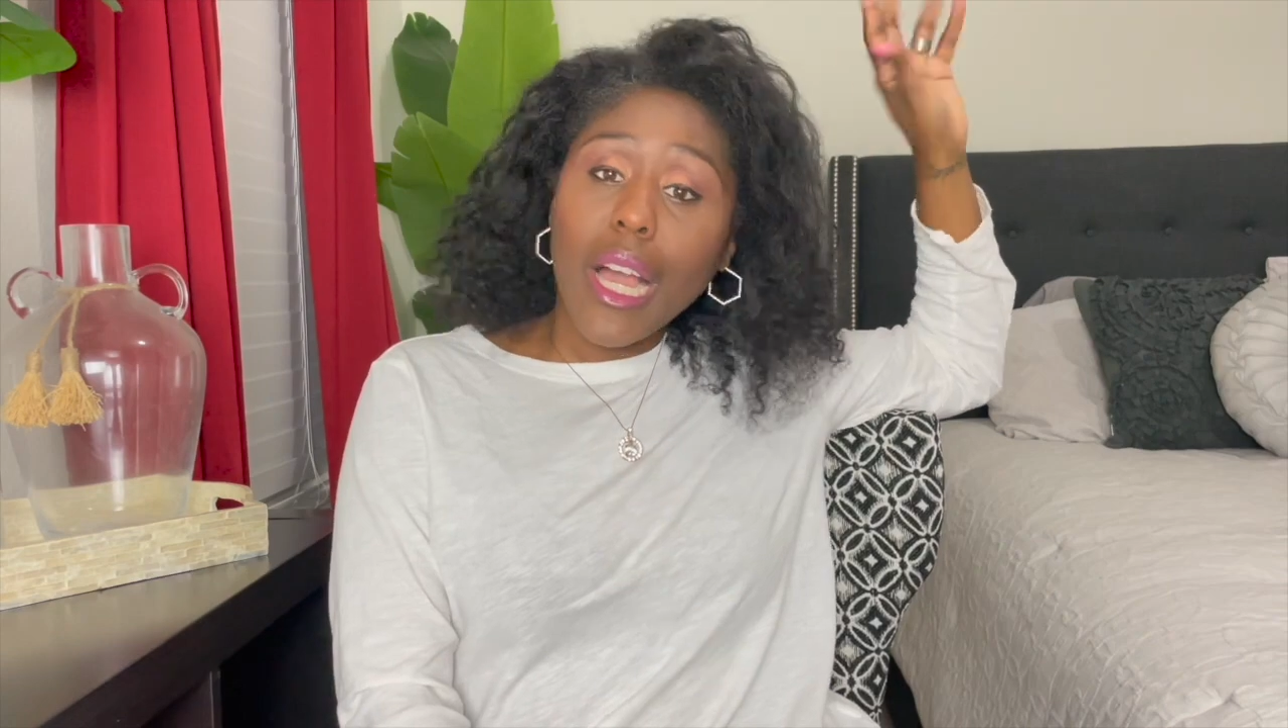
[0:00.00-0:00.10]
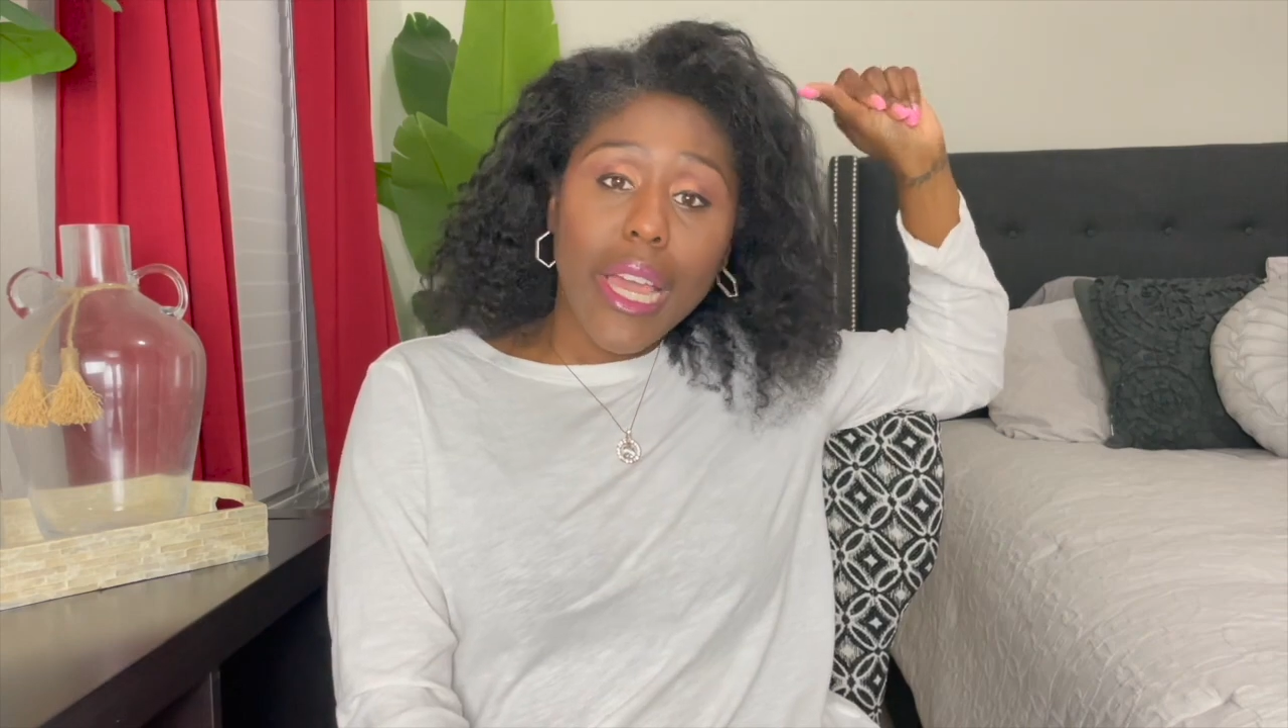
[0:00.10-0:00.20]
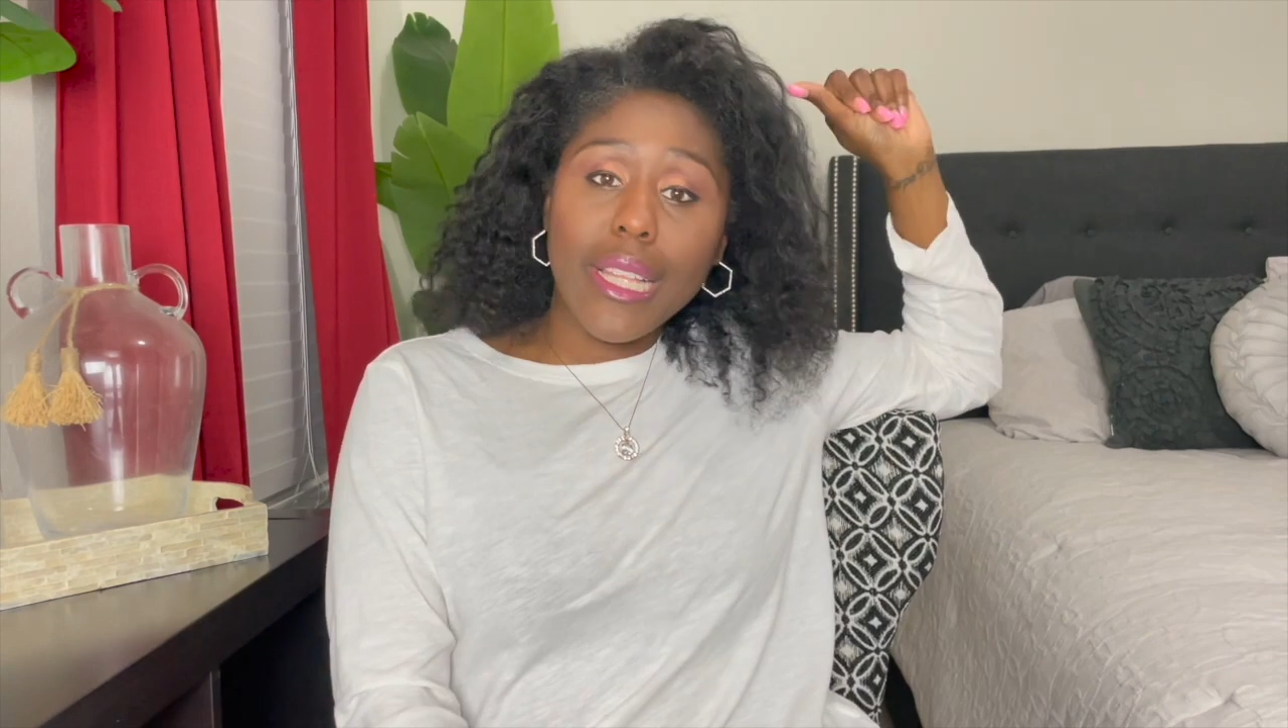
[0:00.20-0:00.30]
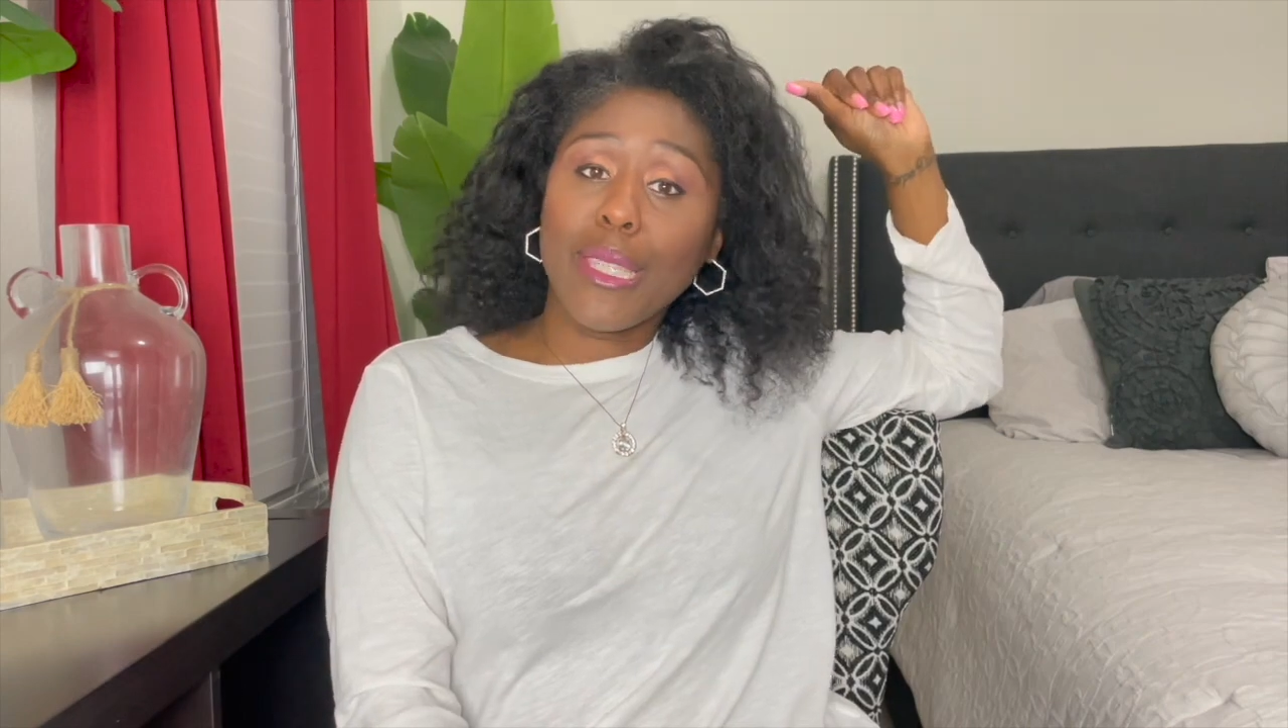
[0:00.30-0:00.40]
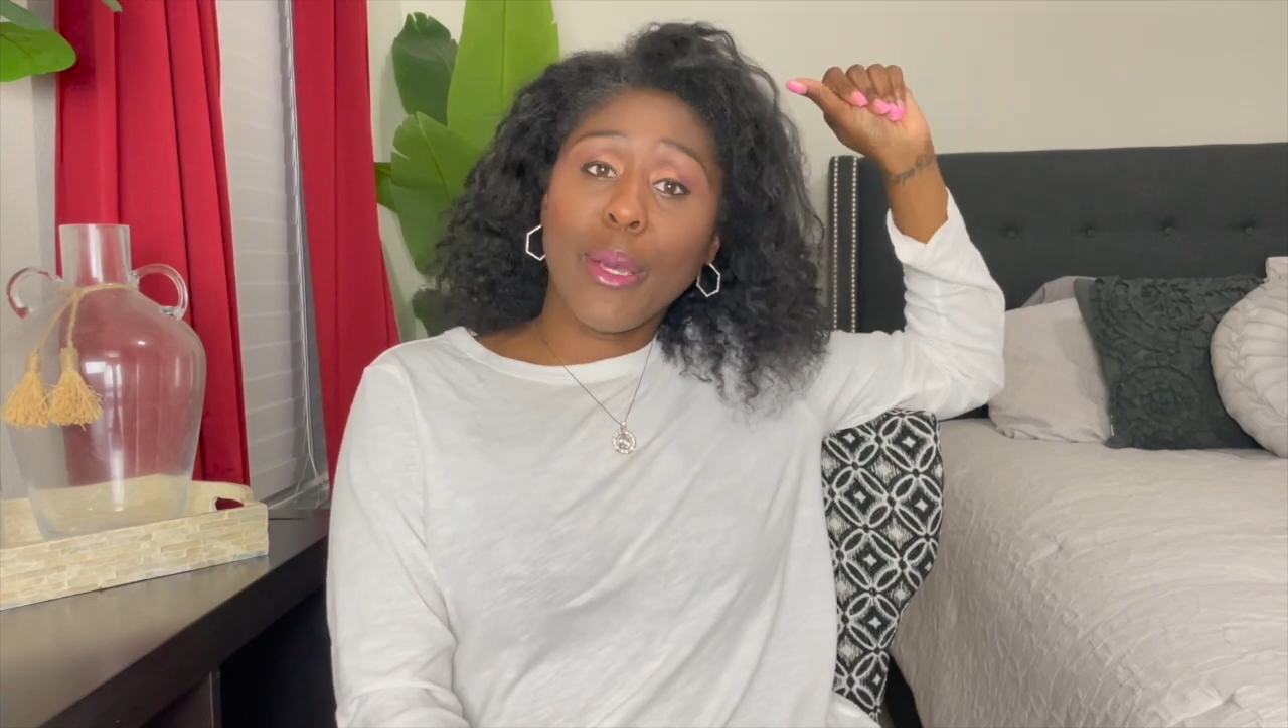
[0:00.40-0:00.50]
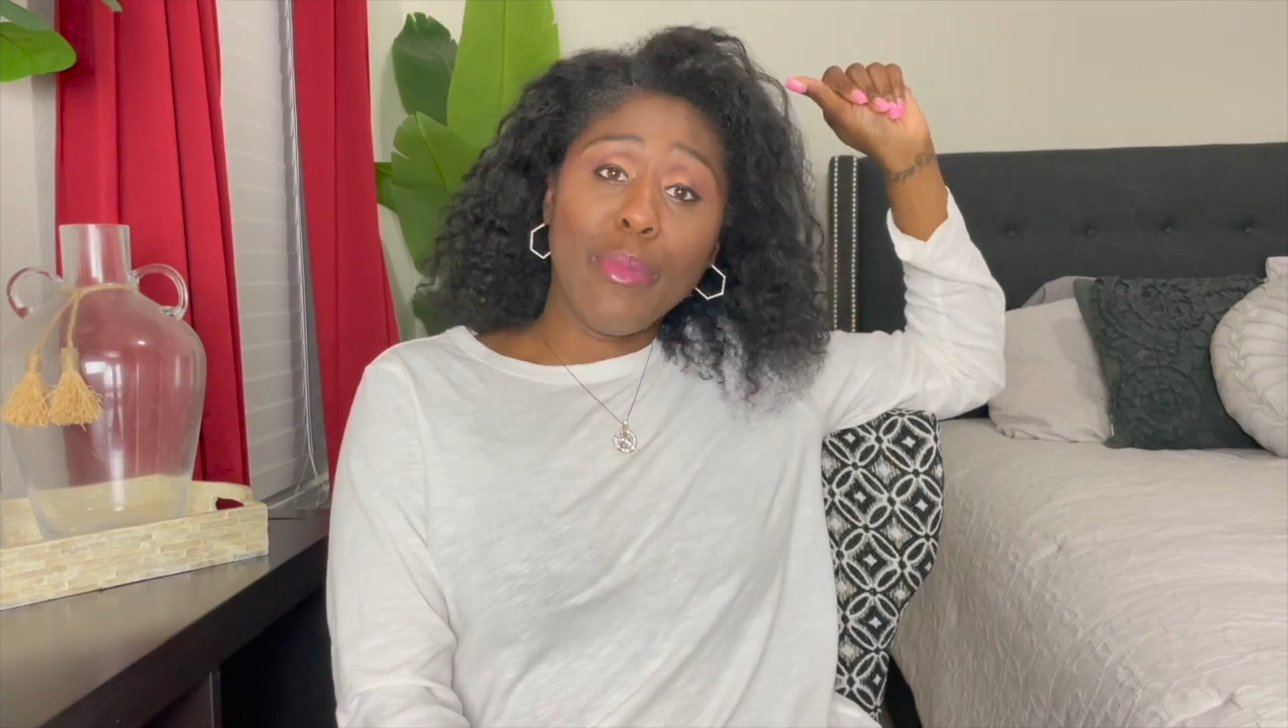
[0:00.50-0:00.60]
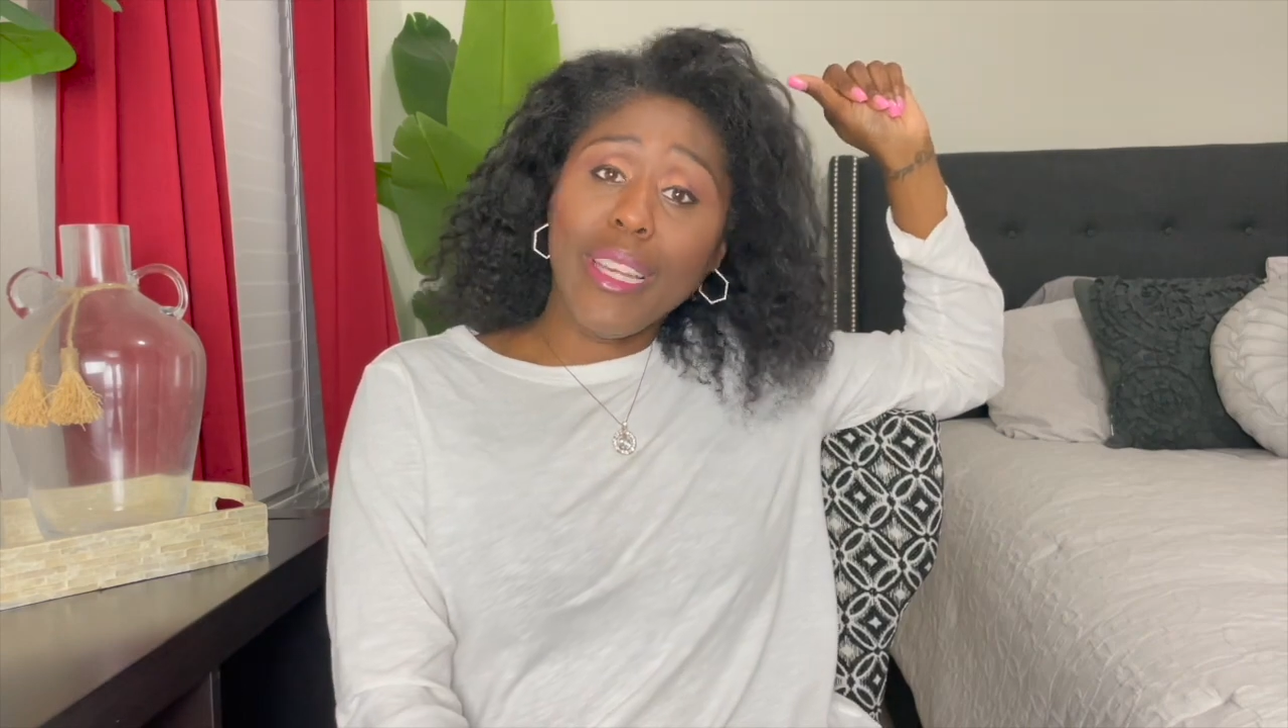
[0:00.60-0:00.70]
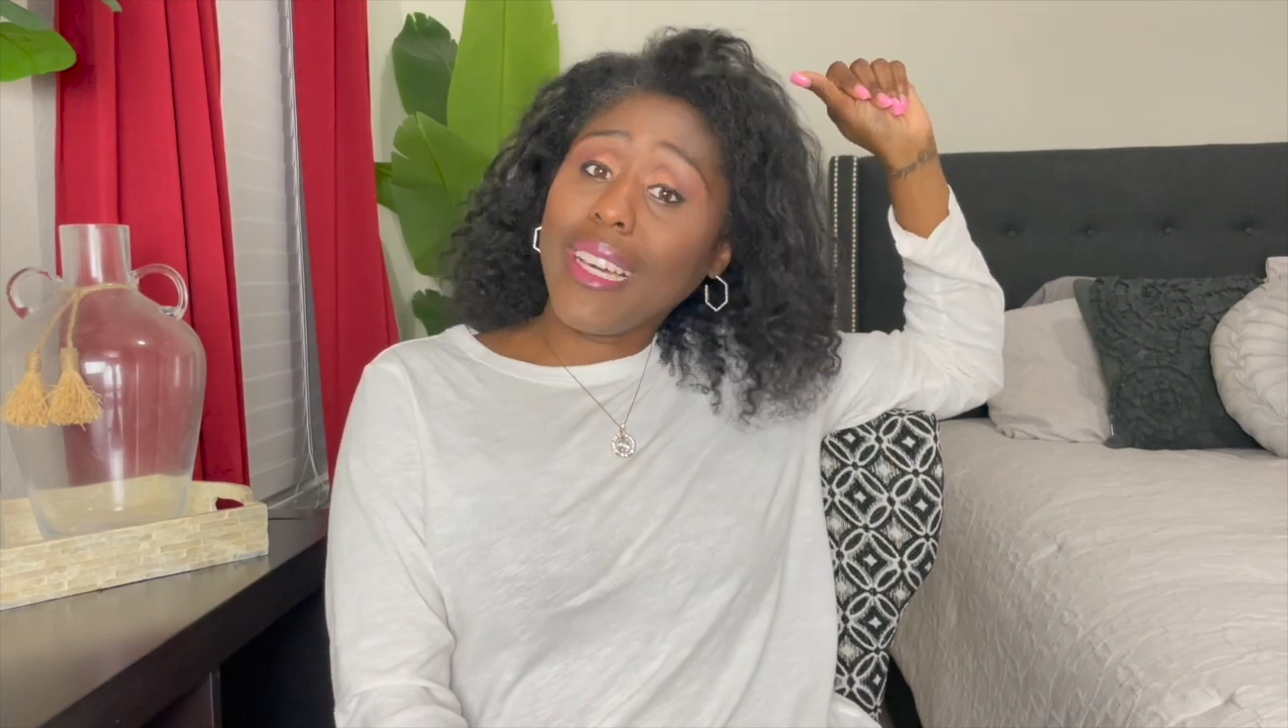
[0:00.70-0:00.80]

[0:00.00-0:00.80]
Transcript: can't tell me